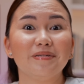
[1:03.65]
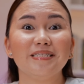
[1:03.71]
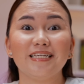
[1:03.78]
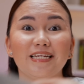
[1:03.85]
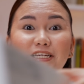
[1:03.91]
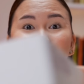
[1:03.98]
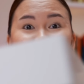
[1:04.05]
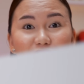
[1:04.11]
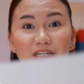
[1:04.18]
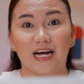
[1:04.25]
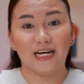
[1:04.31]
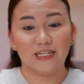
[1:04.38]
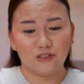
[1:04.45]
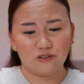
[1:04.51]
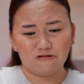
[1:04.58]
binili nyo
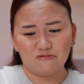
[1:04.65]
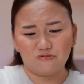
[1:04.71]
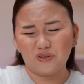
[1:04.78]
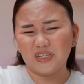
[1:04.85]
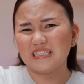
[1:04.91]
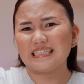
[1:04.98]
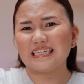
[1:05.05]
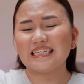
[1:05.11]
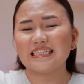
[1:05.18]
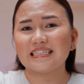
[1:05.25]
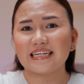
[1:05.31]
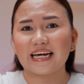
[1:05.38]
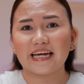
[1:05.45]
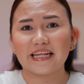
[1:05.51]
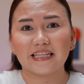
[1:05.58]
siya. So, what's
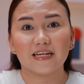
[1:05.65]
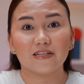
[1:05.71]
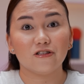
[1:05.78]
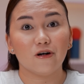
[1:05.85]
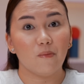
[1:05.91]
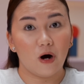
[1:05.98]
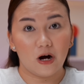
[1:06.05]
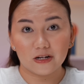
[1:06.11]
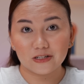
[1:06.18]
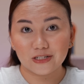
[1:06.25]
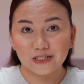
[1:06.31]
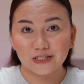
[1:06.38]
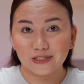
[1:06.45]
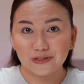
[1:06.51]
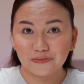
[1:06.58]
inside the box?